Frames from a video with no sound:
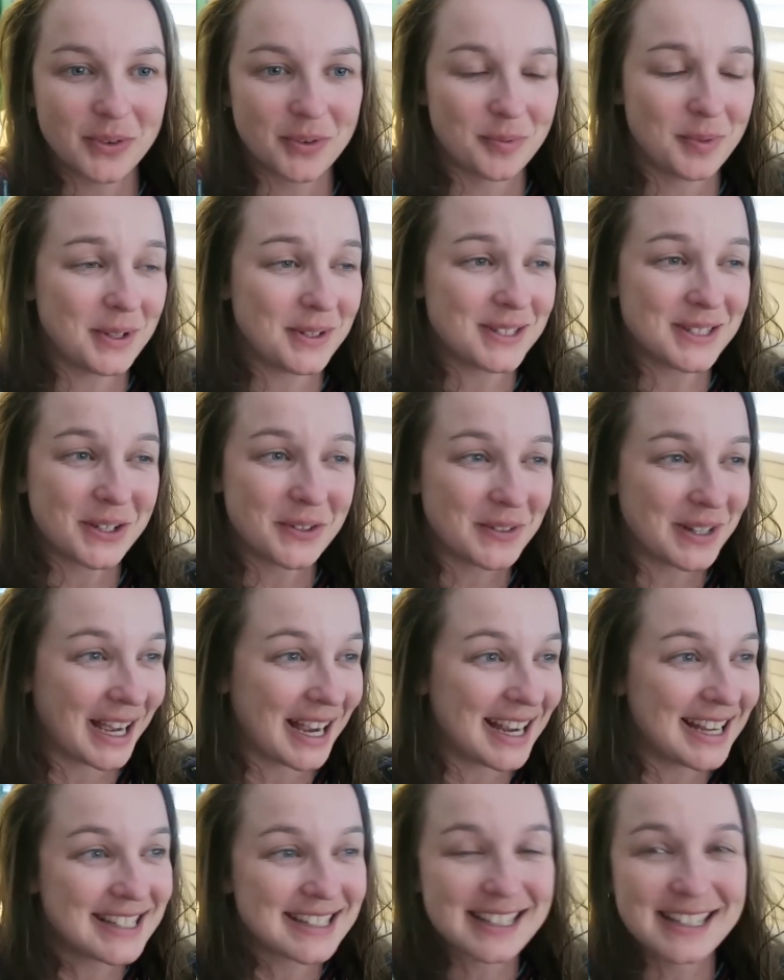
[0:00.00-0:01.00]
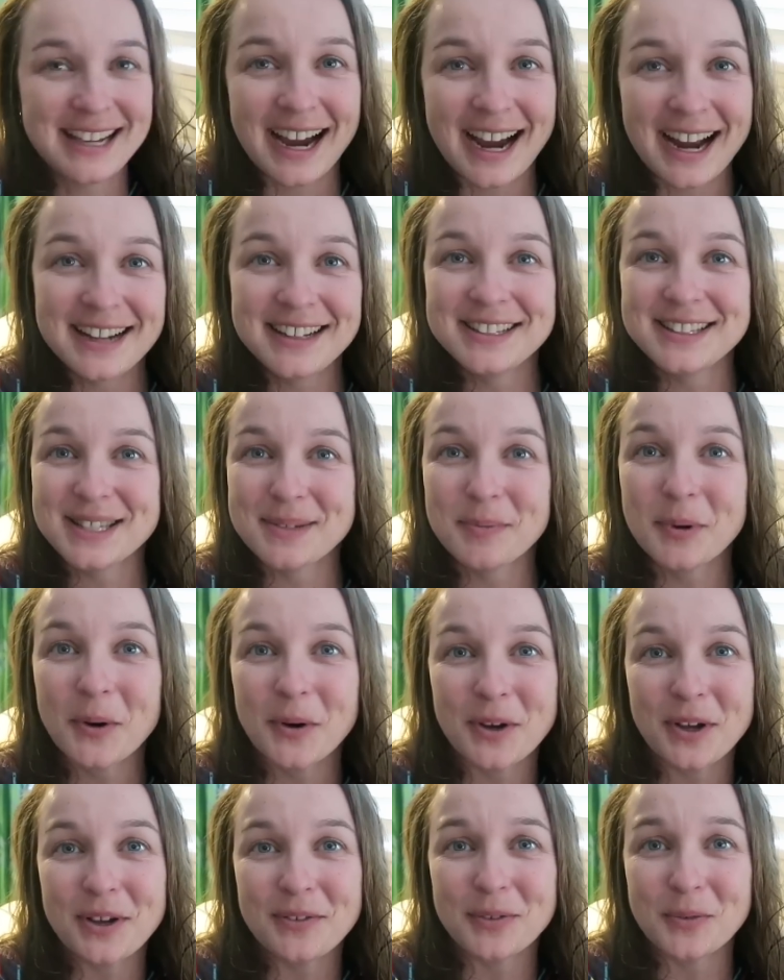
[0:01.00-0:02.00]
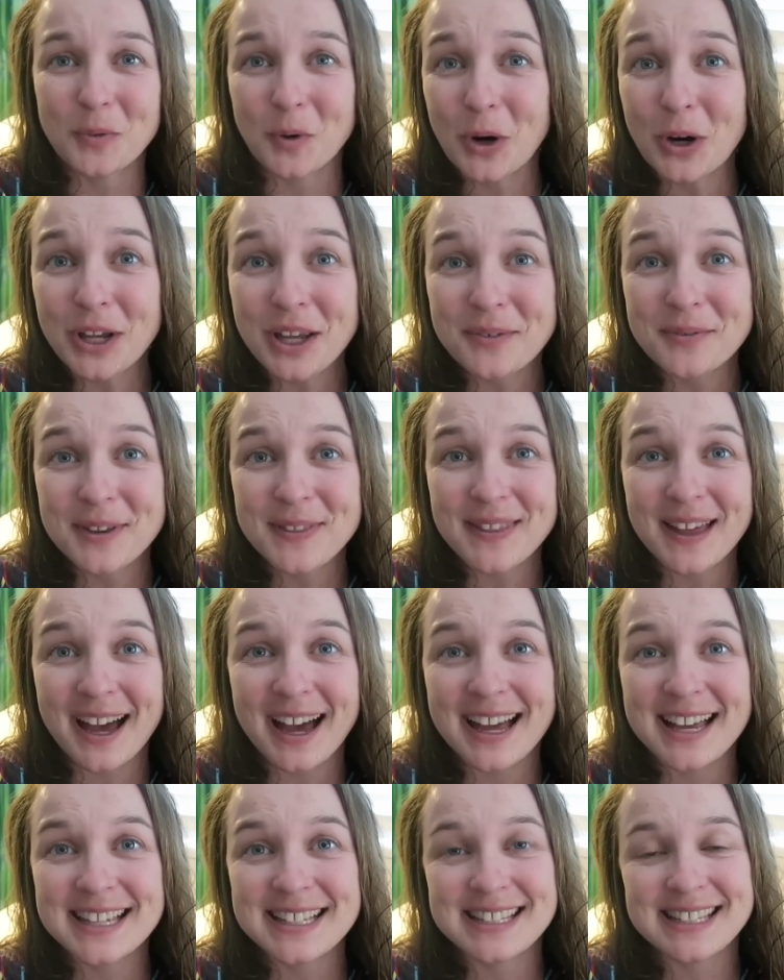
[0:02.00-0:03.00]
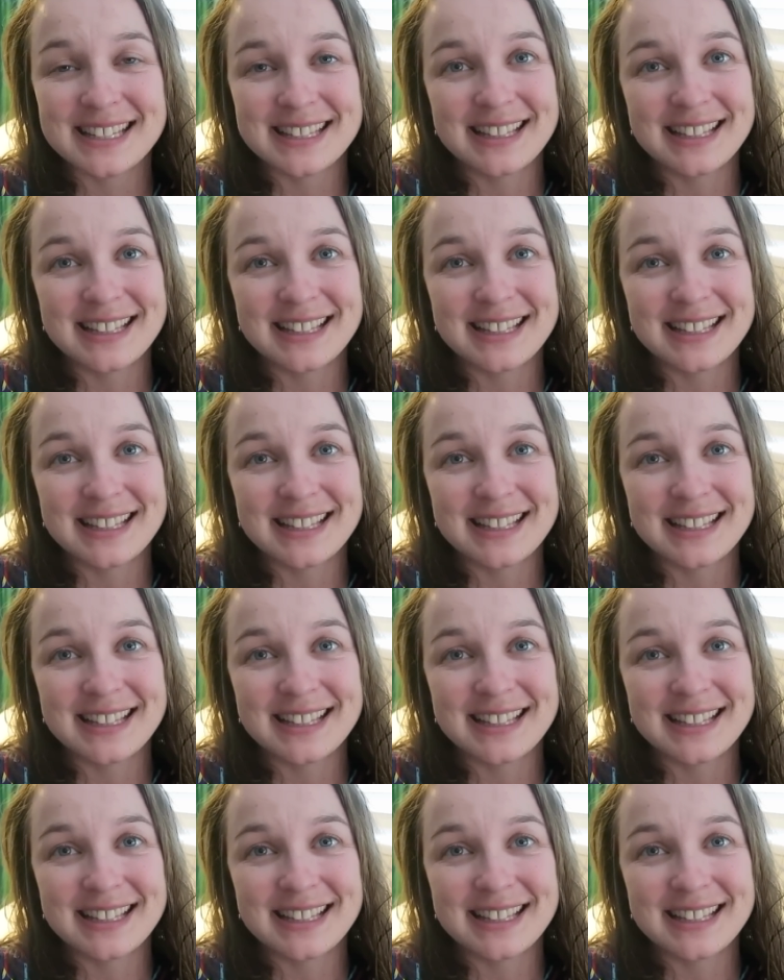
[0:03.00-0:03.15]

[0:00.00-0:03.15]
they're being so nice kind and supportive and working with us.